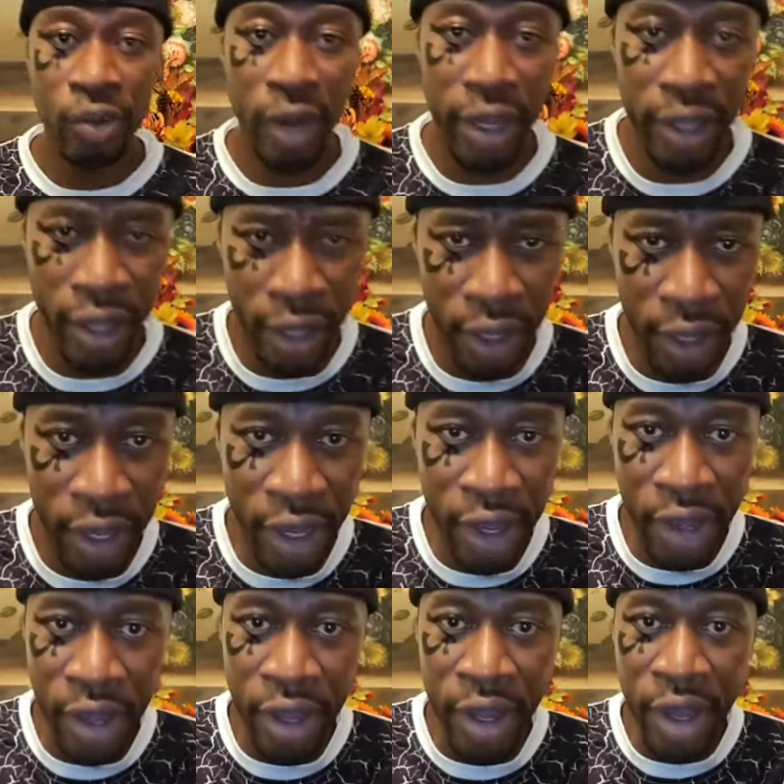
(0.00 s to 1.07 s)
That's right.
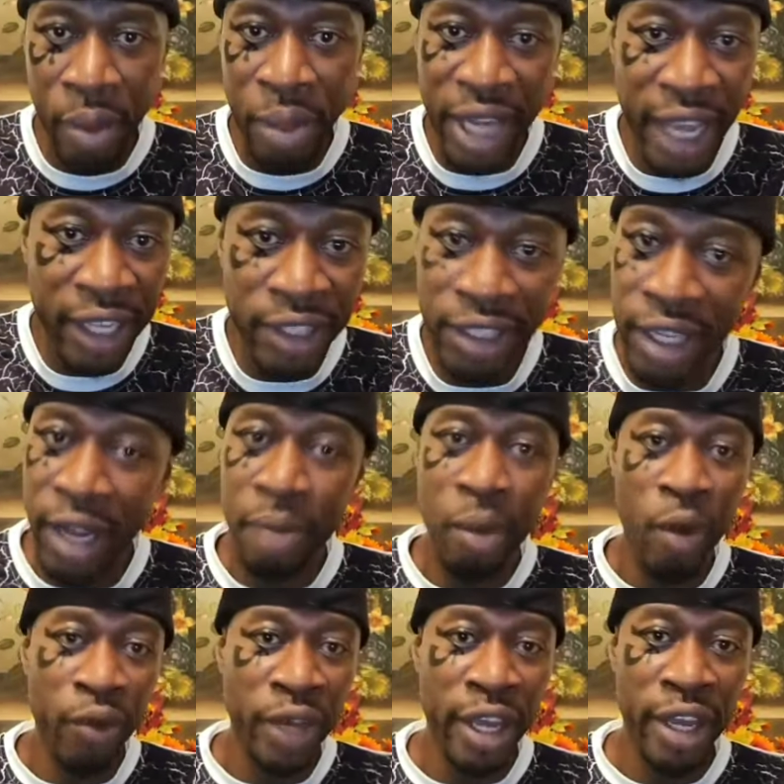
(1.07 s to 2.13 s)
But like I
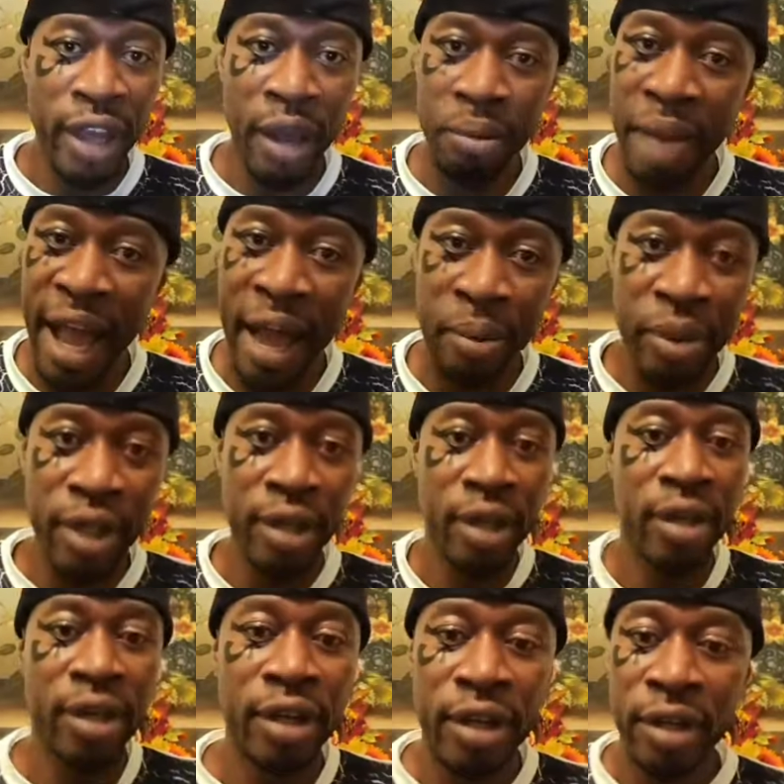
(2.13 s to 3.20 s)
said, I'm over here. I'm
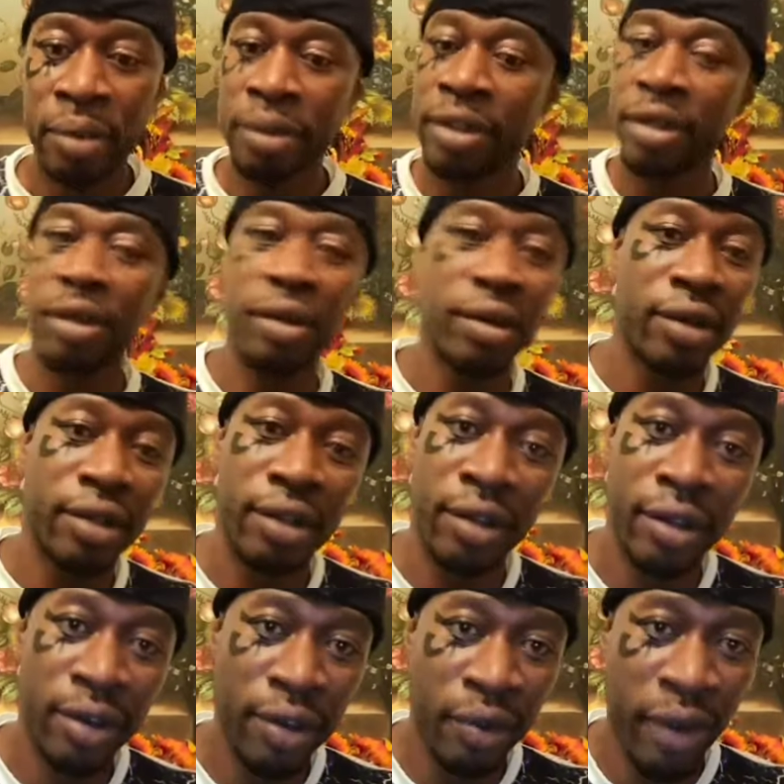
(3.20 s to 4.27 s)
happy. It's a
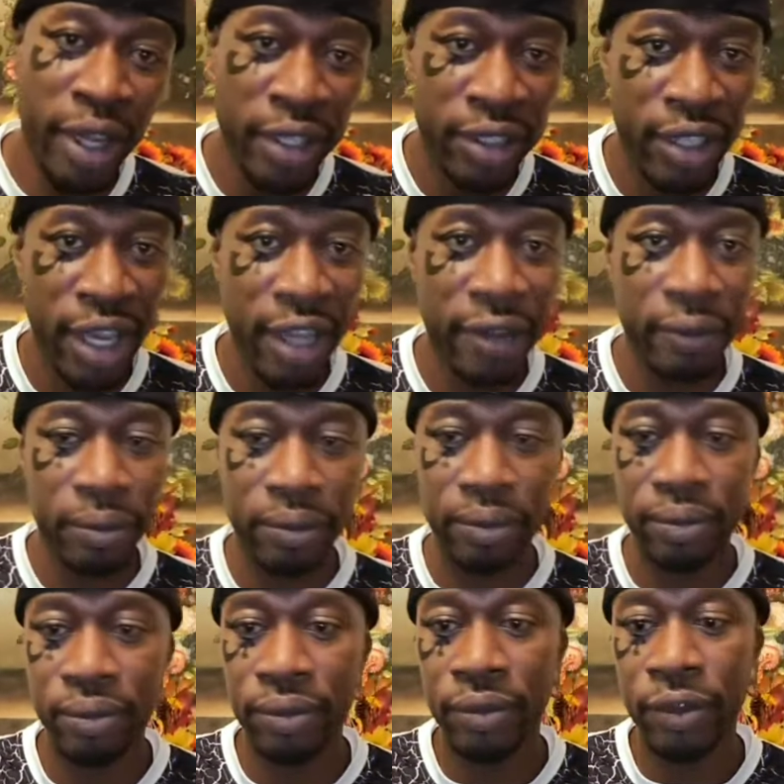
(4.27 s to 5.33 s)
great
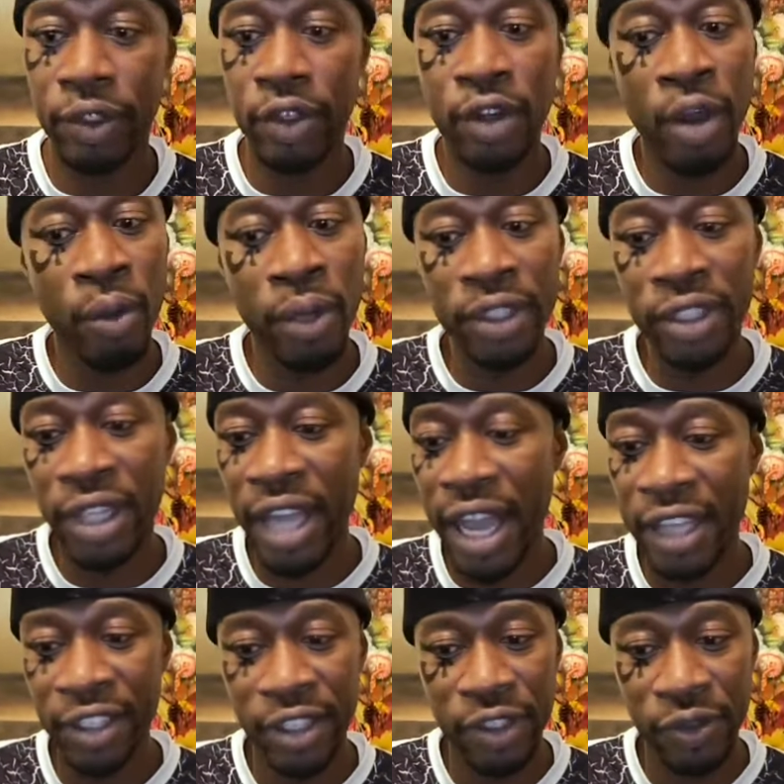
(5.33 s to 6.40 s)
day. You know,
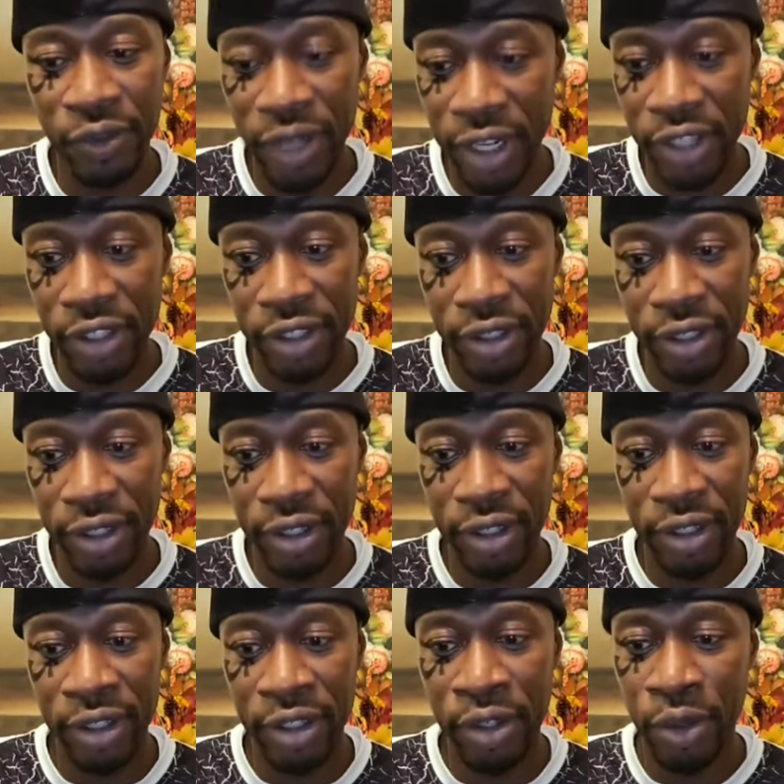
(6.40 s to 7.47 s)
once class is finished,
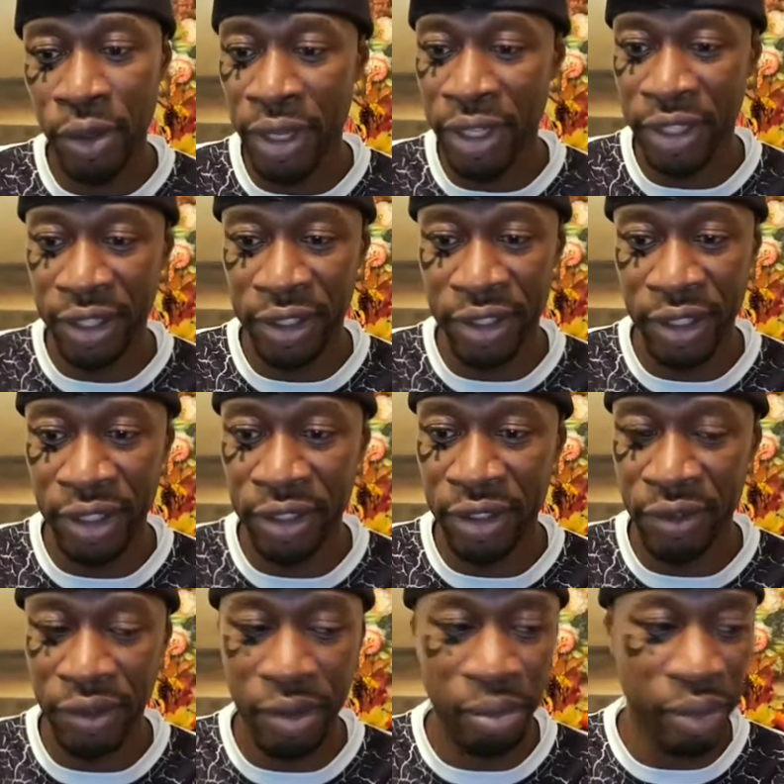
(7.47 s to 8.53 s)
you get this
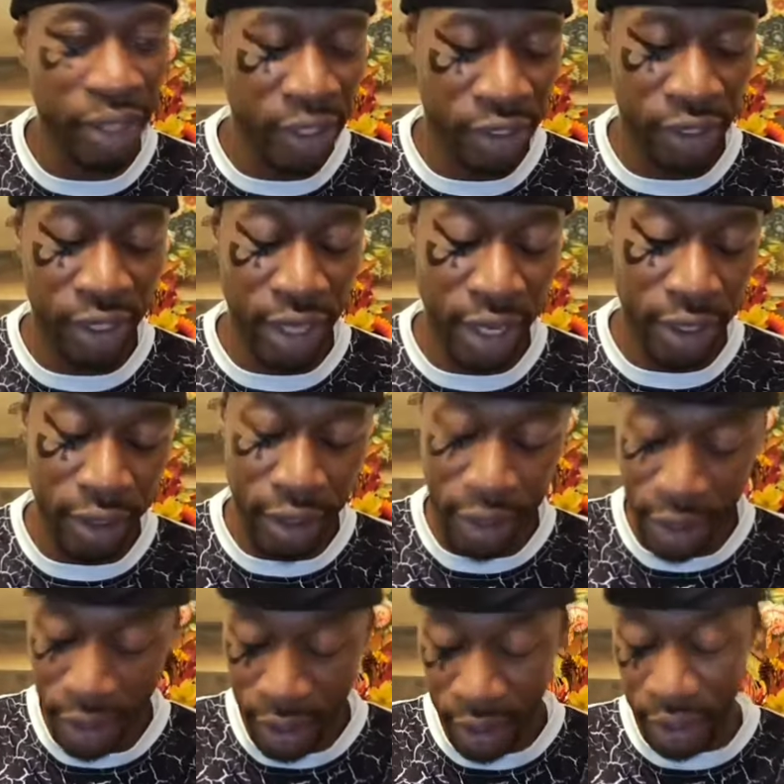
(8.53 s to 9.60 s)
sense of completion. Like,